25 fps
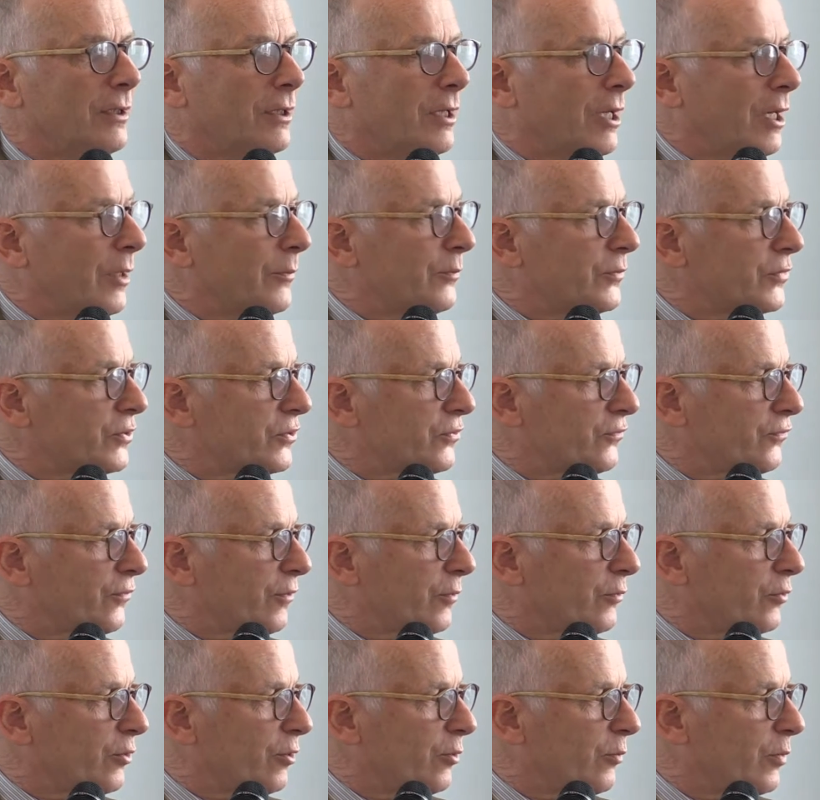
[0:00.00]
comes
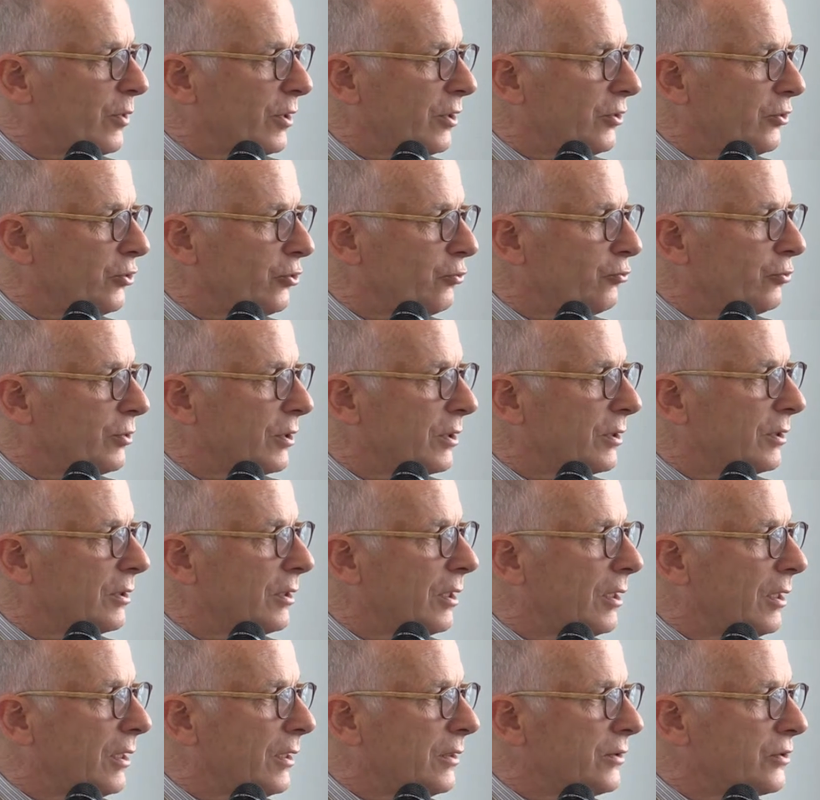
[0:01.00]
from European
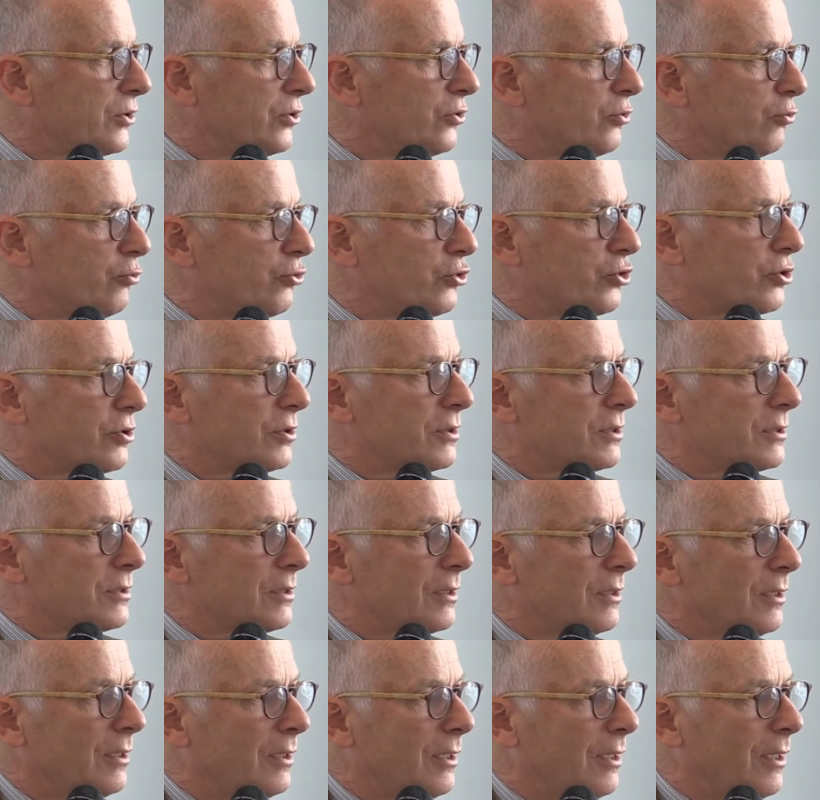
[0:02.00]
Union
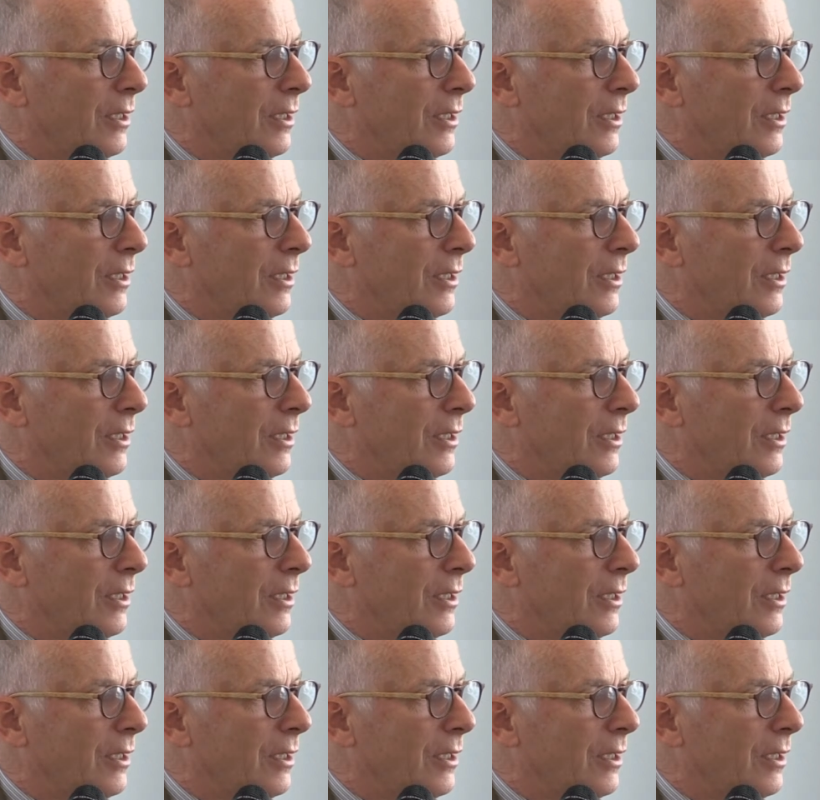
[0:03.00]
institutions,